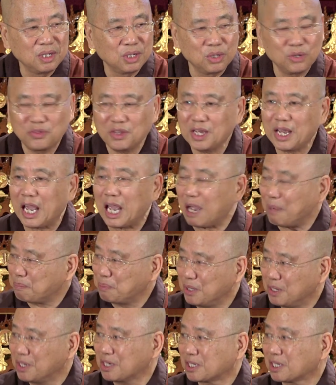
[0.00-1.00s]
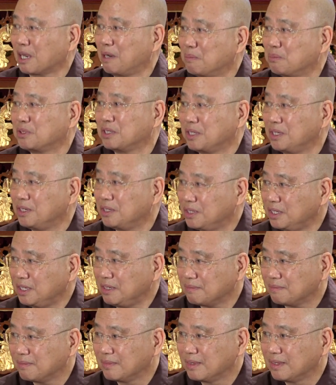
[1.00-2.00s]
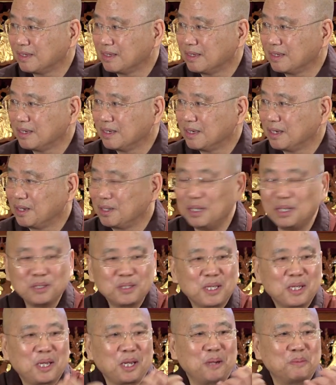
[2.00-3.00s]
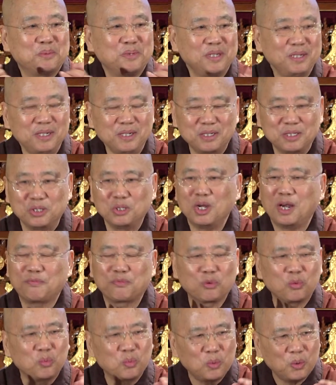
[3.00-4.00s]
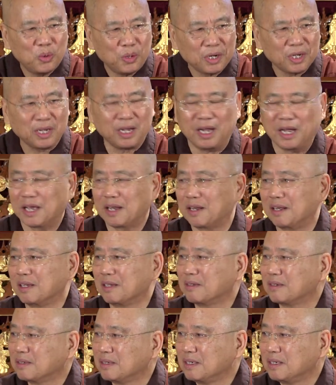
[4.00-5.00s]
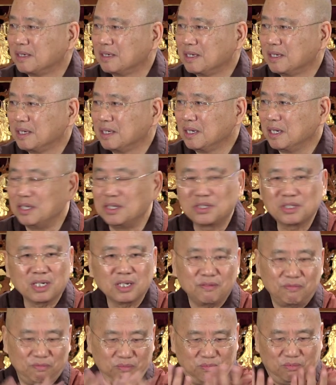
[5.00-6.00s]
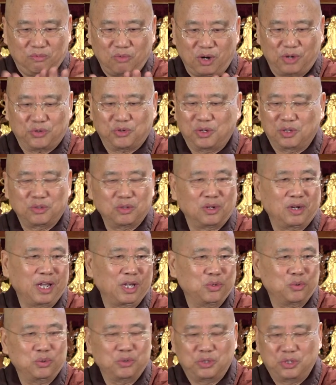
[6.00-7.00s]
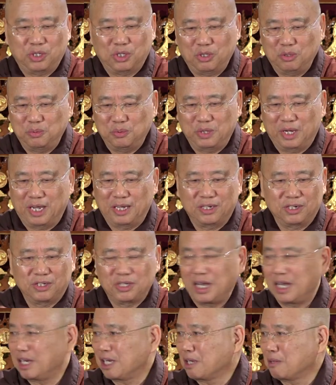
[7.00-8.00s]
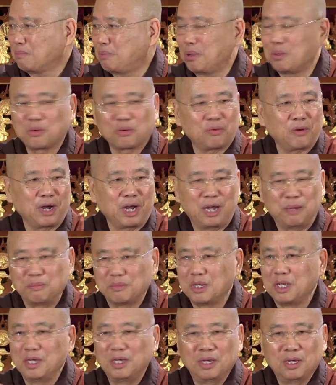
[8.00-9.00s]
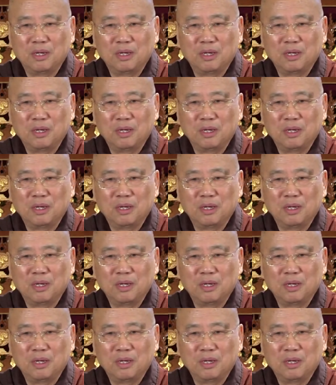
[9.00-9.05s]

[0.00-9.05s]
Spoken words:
You think happiness comes easy? Nothing comes easy. You have to work at it. Instead of watching your YouTube, your entertaining programs,